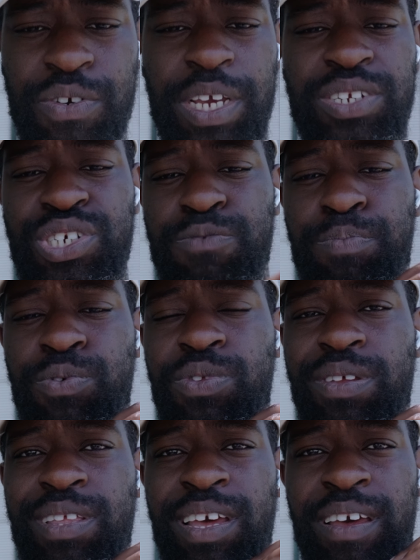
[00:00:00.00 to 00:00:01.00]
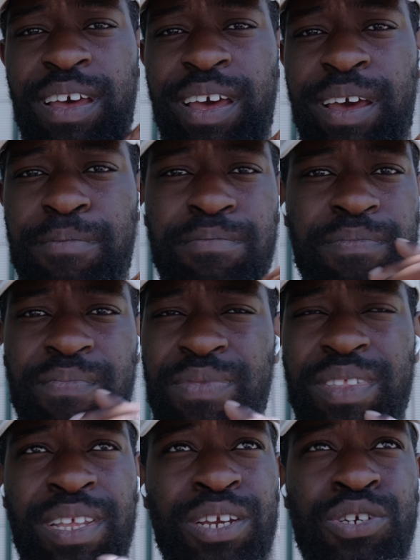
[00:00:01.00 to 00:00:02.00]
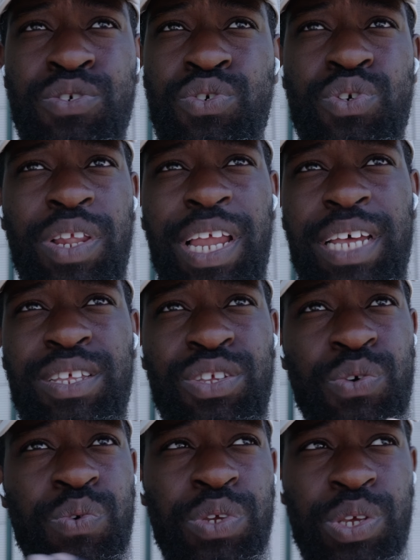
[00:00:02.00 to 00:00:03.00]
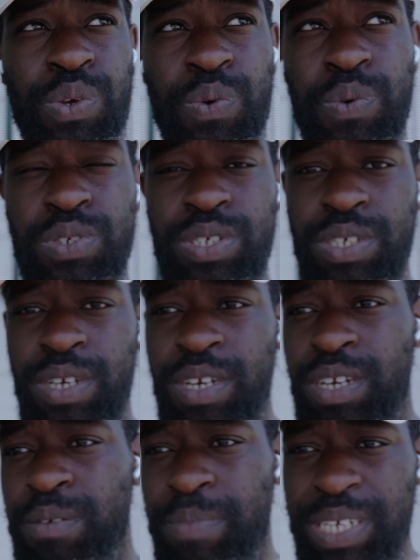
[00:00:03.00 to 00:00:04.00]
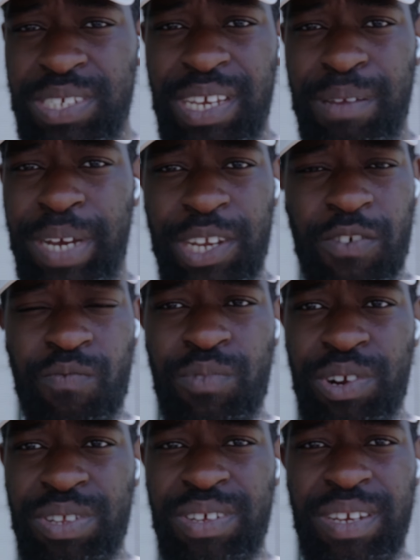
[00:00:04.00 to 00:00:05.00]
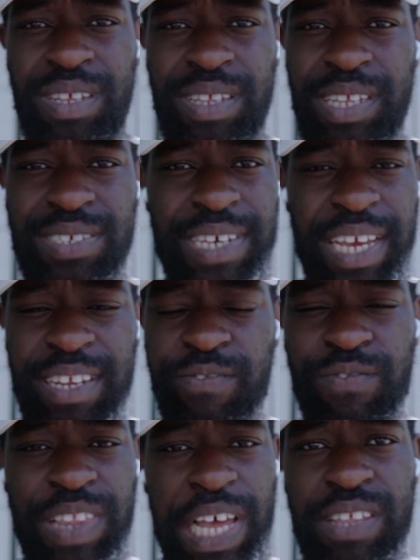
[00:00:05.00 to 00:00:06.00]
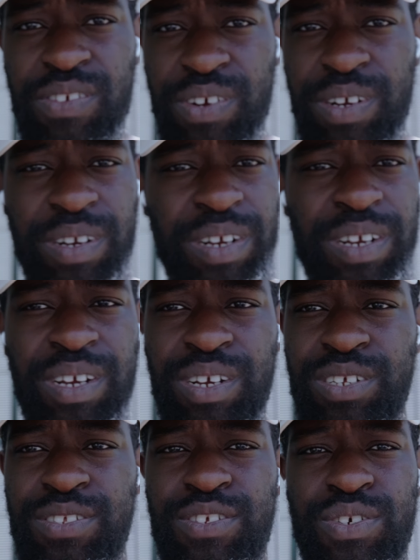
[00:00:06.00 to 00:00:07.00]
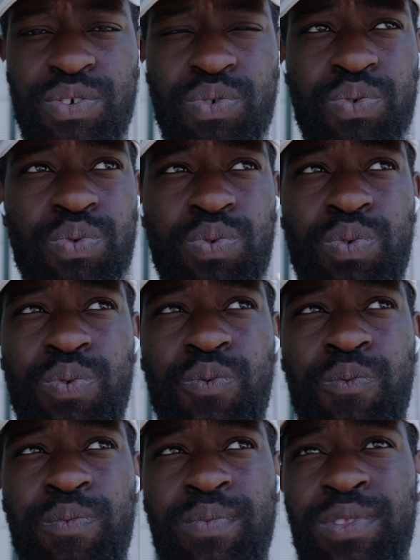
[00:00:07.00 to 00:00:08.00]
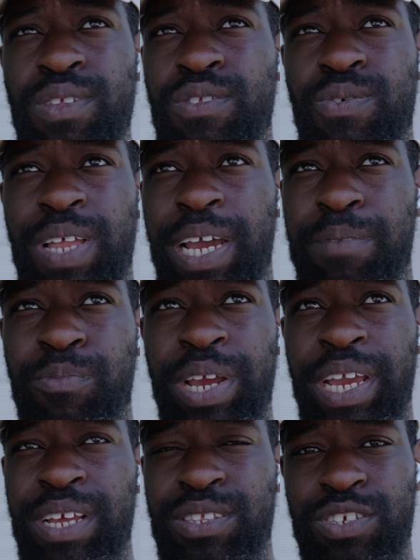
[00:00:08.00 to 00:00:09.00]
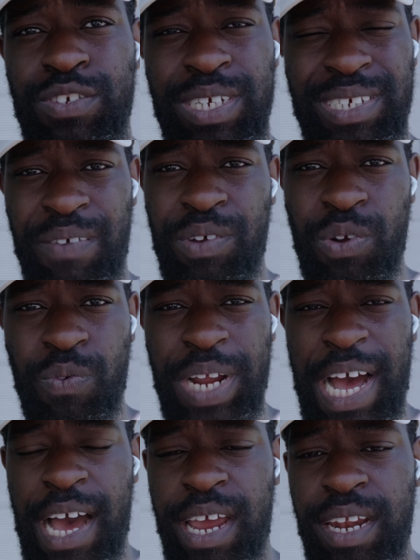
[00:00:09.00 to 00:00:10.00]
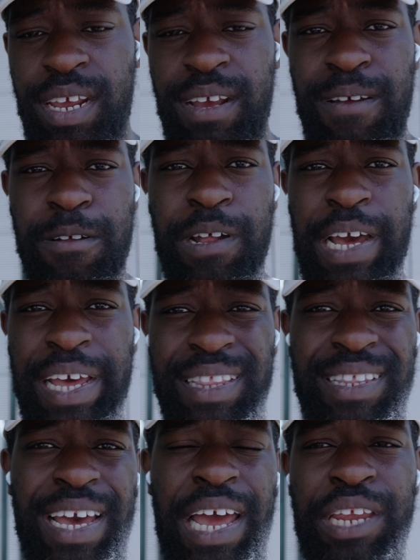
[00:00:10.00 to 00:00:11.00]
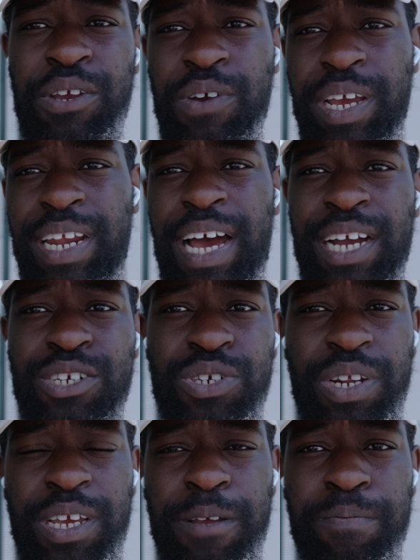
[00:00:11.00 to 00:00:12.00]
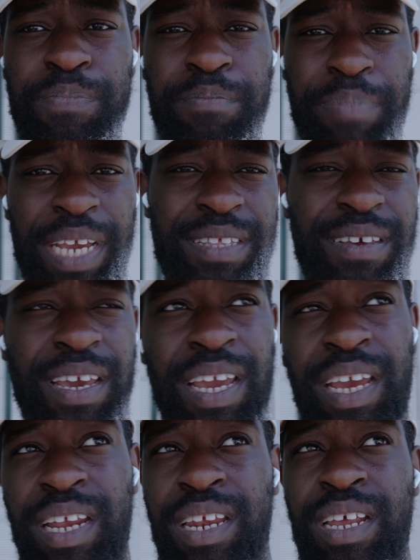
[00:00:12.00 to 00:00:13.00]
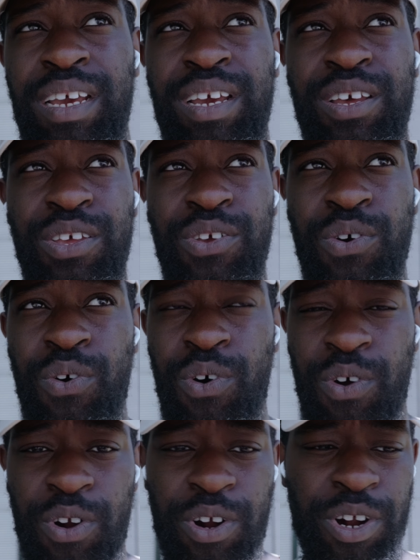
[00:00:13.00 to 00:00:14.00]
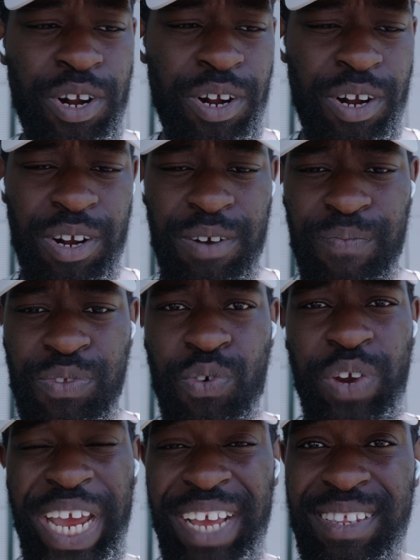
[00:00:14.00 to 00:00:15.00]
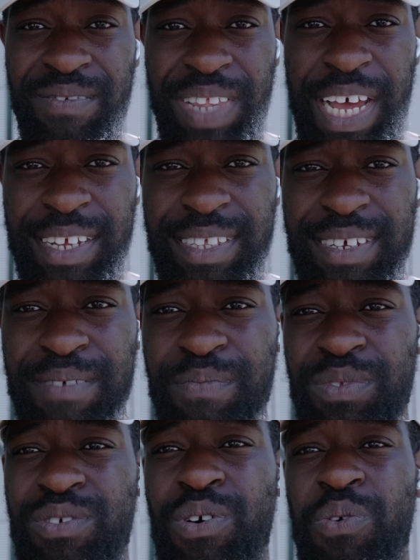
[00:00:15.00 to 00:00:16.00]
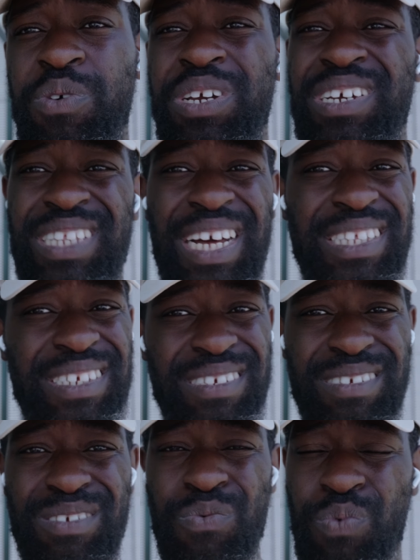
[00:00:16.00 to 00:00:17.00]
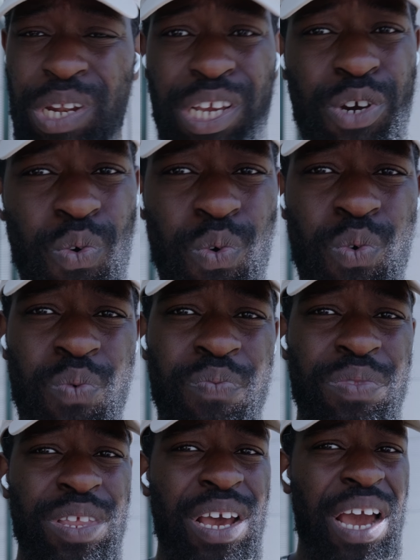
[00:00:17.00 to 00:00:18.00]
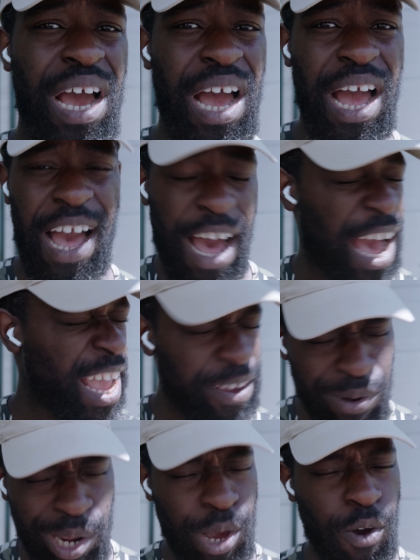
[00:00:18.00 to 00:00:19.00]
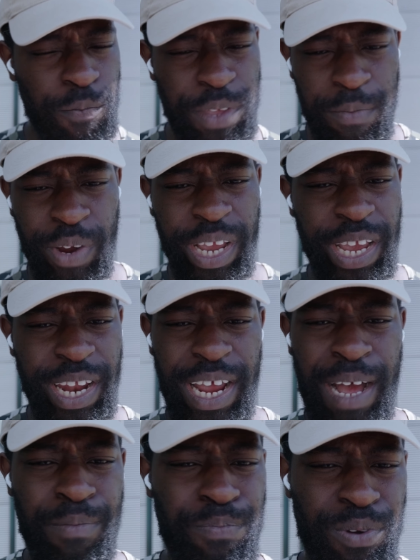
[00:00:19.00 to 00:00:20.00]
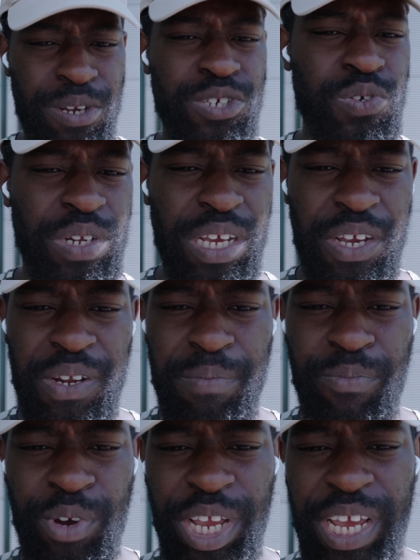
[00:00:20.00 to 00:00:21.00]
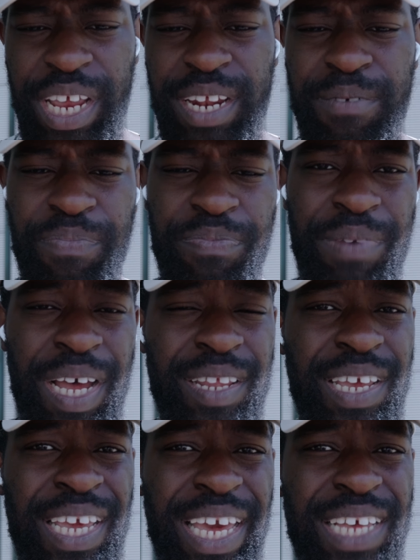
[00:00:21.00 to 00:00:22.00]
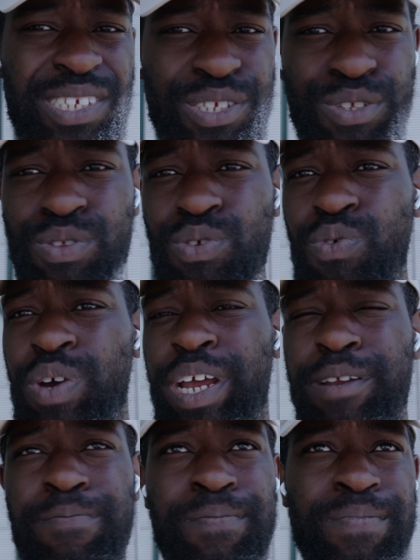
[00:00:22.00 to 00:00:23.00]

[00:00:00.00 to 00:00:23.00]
you can just put the usual LUT that you use basically by converting, they say, the flutter to like bring it to the 709, and then you can actually bake in your creative LUT. So that's really cool. I really hope they bring it. I'm pretty sure they're gonna bring it, but in case they don't do it,